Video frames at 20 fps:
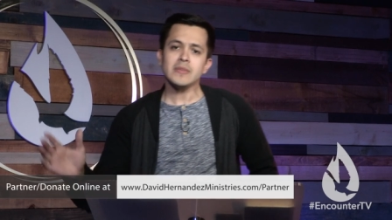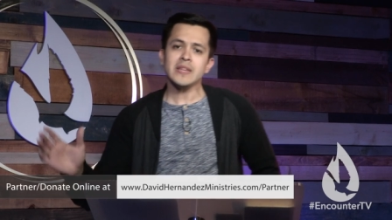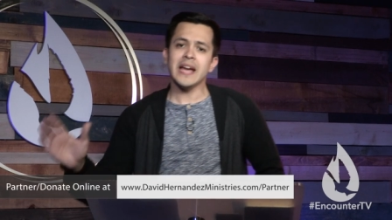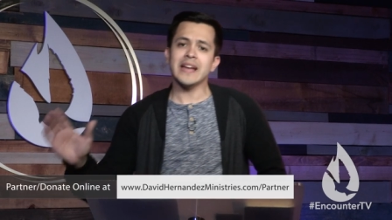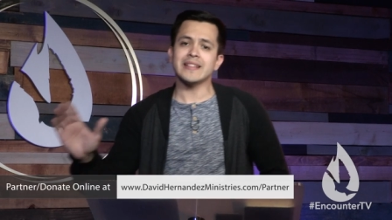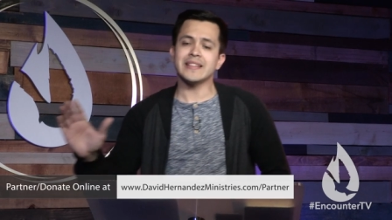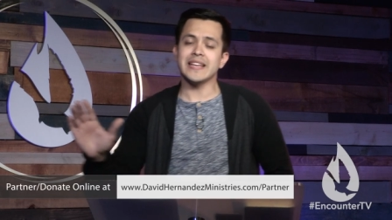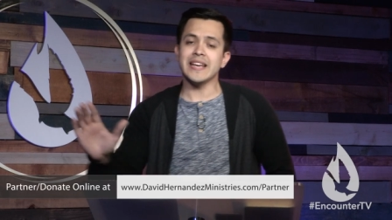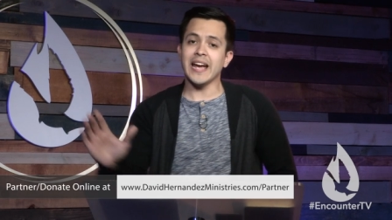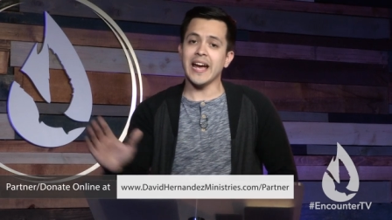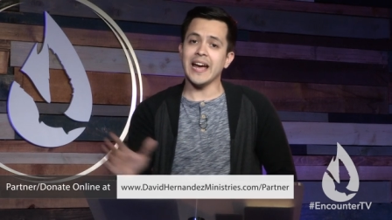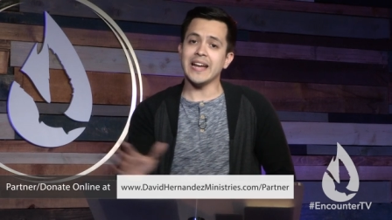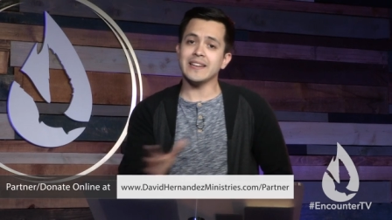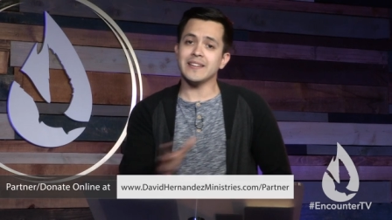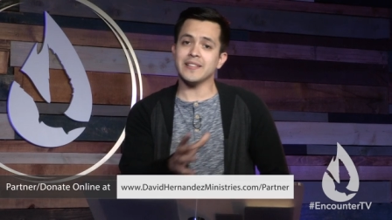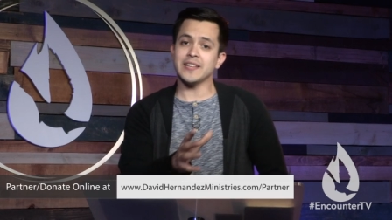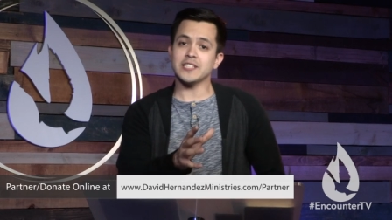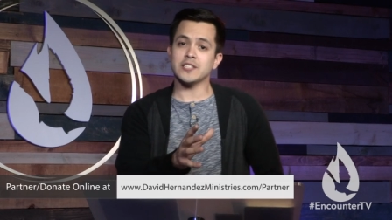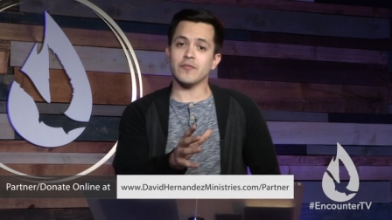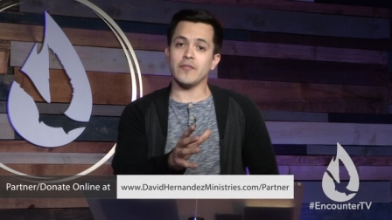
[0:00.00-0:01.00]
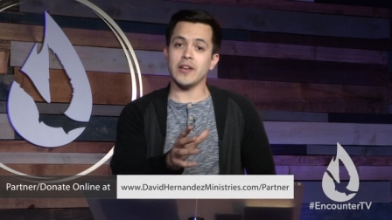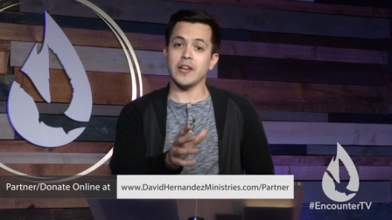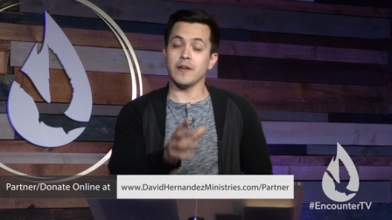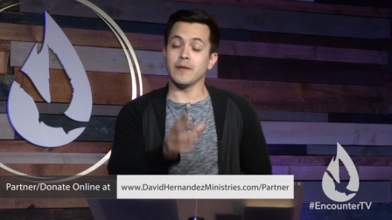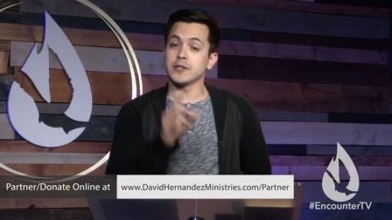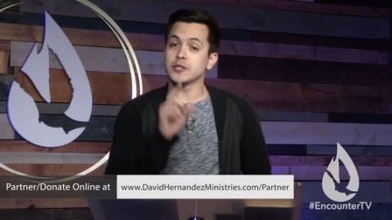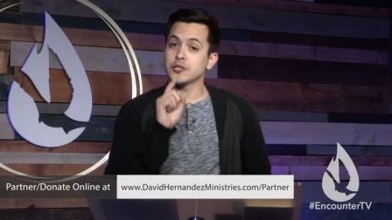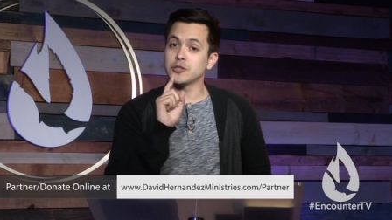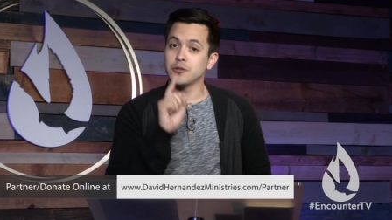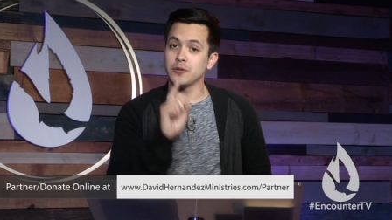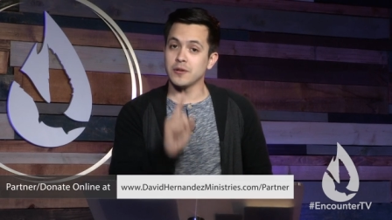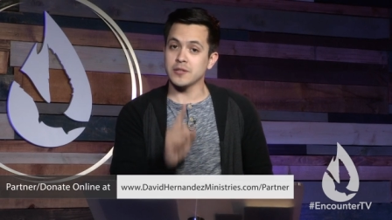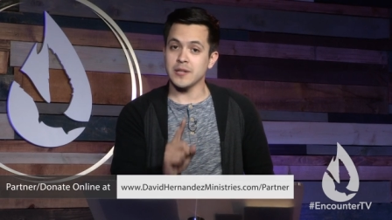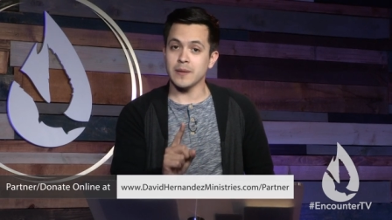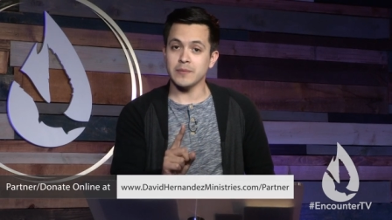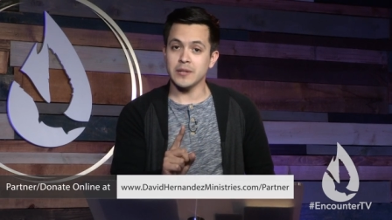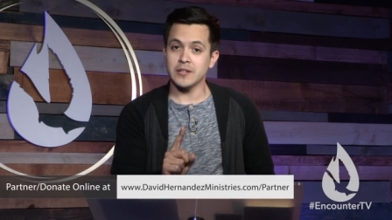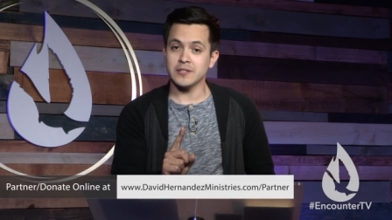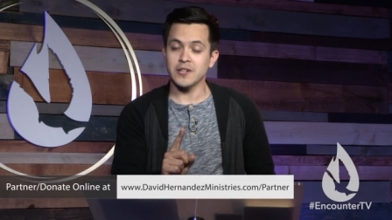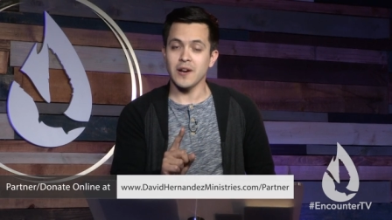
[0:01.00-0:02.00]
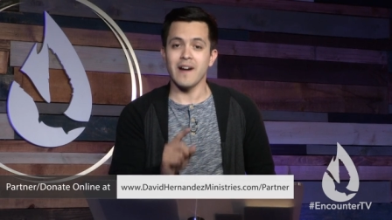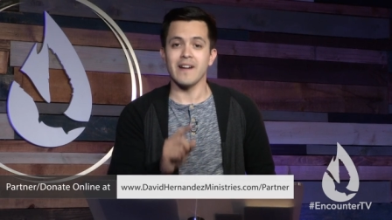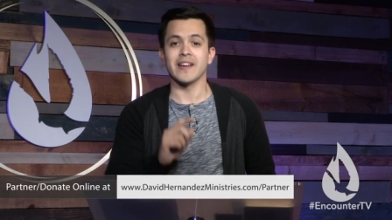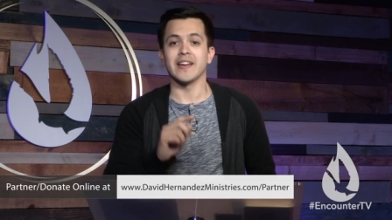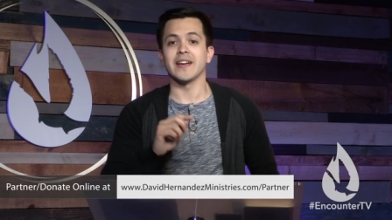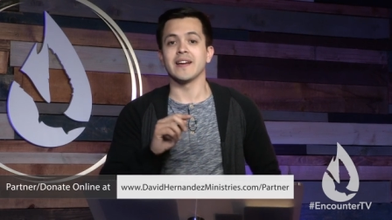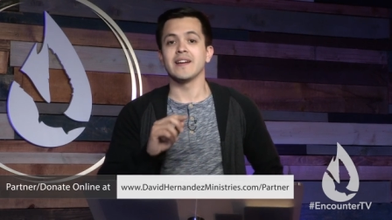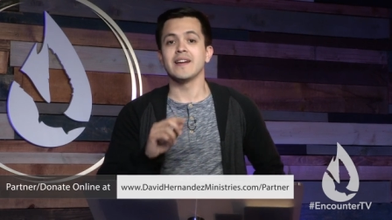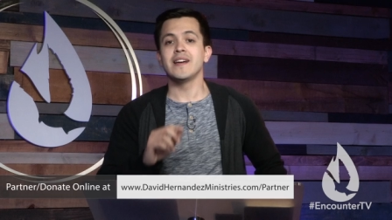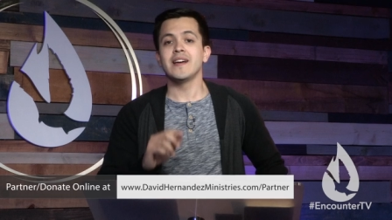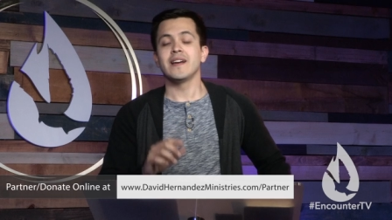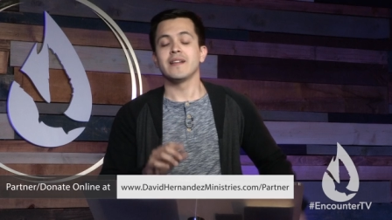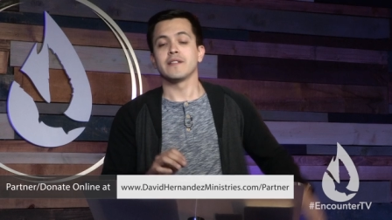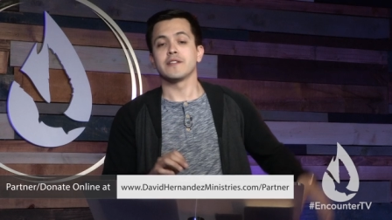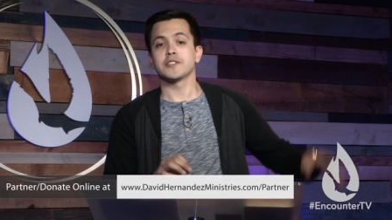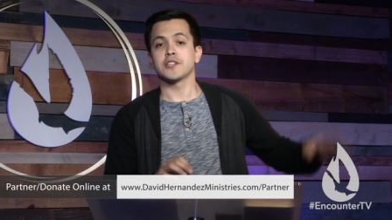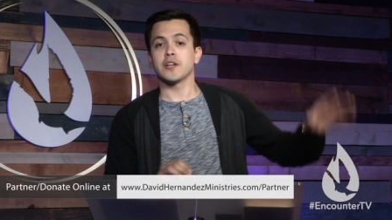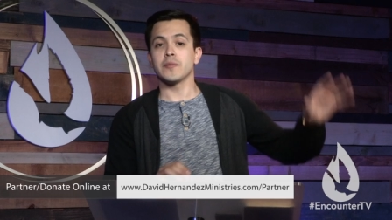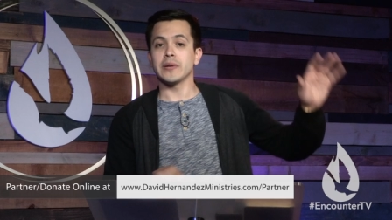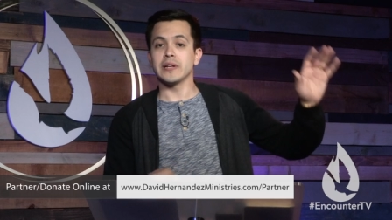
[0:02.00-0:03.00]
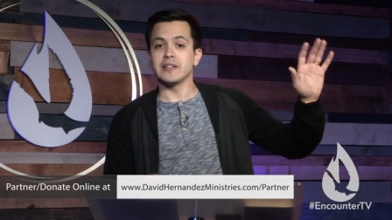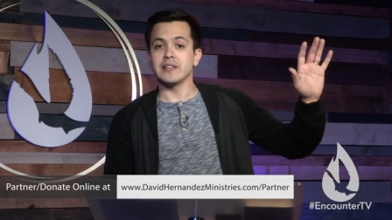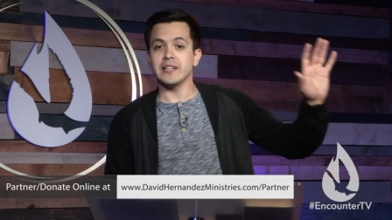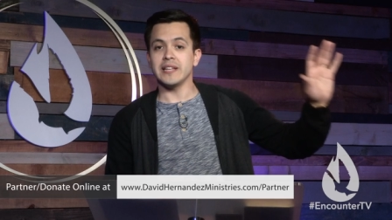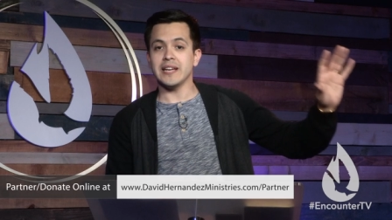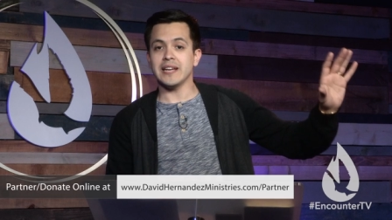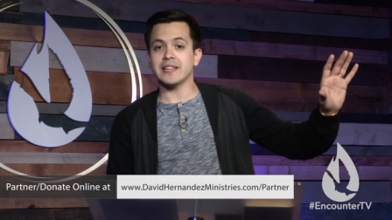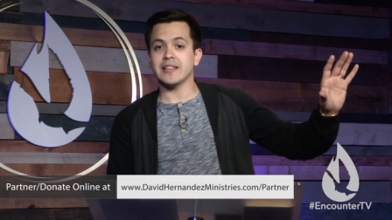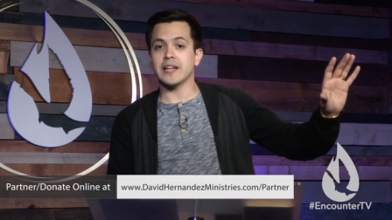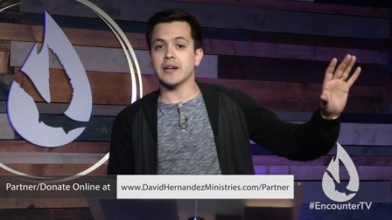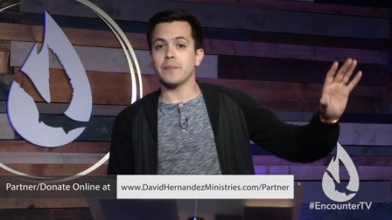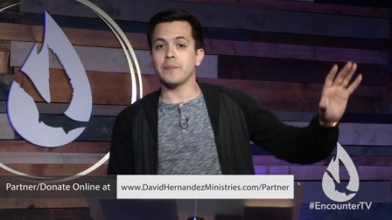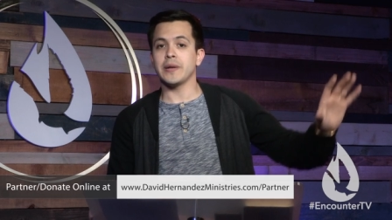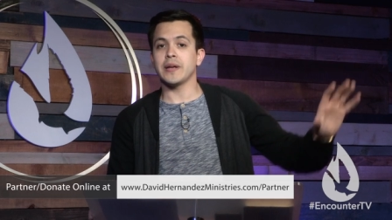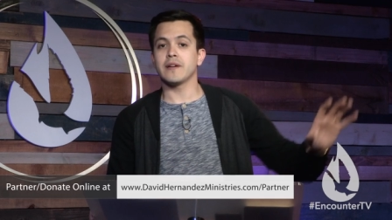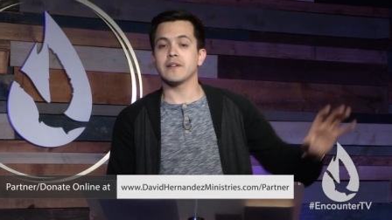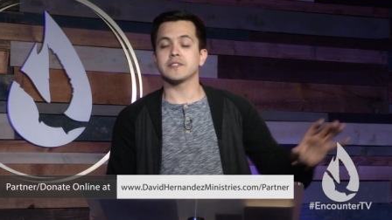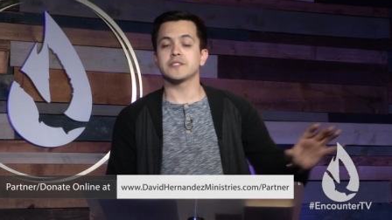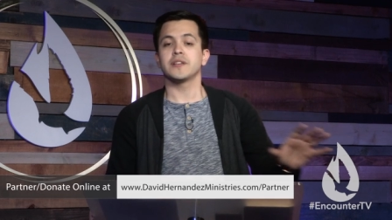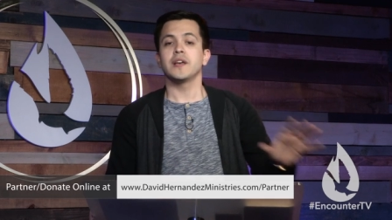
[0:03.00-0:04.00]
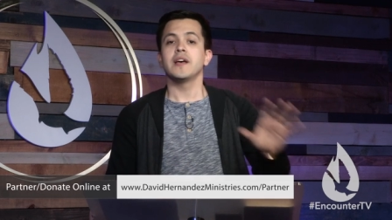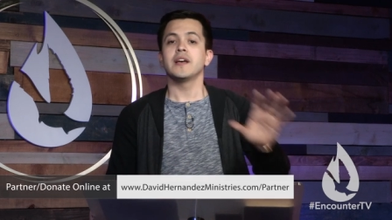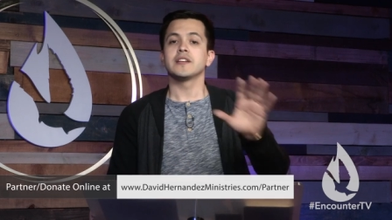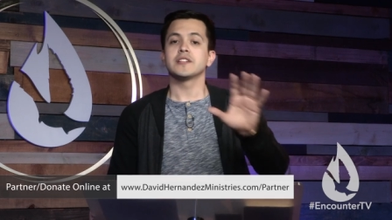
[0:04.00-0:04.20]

At the end of this video, as soon as I'm done talking, there's going to be a link that appears.